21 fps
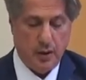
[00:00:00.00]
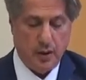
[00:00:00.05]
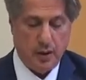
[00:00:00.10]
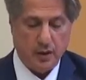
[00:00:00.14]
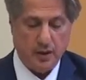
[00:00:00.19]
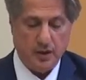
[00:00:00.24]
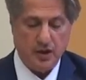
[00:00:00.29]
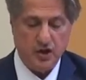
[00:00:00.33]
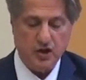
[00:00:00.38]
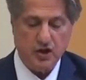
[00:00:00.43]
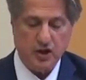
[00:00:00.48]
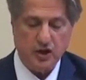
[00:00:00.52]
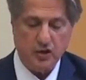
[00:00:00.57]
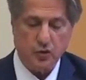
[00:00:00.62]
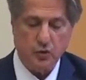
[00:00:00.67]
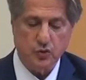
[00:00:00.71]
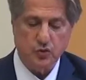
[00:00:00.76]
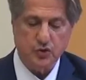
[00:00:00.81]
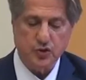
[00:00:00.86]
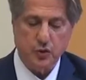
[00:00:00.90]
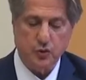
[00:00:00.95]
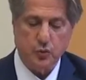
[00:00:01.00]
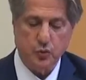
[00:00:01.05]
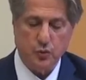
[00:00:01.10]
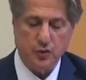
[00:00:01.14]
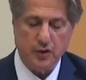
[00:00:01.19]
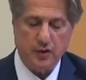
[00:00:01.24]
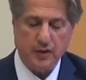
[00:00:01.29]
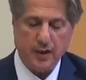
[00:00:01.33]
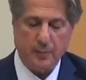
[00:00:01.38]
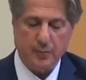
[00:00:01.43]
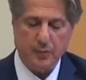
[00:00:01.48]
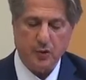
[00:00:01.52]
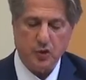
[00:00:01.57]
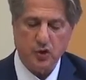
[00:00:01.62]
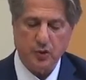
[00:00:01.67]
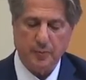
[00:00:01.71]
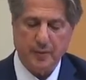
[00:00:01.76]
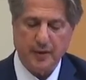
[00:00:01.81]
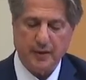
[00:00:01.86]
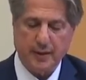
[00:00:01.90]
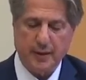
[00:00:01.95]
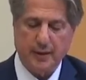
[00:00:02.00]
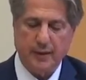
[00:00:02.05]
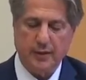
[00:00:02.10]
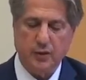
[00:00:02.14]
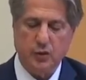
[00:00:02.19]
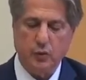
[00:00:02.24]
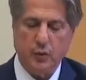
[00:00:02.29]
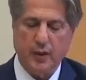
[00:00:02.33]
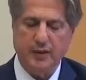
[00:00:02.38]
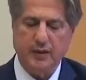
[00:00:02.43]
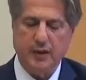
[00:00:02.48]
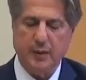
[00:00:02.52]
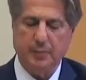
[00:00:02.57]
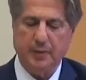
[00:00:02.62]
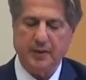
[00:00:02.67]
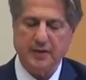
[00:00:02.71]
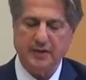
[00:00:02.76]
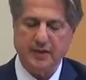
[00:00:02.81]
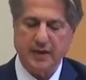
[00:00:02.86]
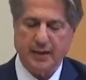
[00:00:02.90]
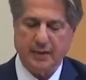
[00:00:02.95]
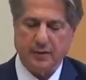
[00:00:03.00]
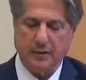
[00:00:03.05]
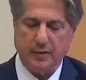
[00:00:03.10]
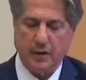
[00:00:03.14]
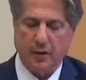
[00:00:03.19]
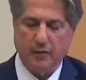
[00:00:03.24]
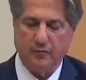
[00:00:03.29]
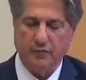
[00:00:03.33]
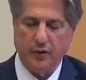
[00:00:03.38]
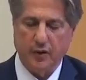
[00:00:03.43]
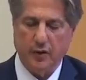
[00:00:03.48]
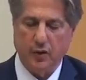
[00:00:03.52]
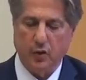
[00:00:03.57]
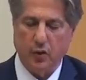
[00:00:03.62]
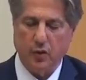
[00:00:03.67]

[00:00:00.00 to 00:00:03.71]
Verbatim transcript: Christians constituted approximately 20% of the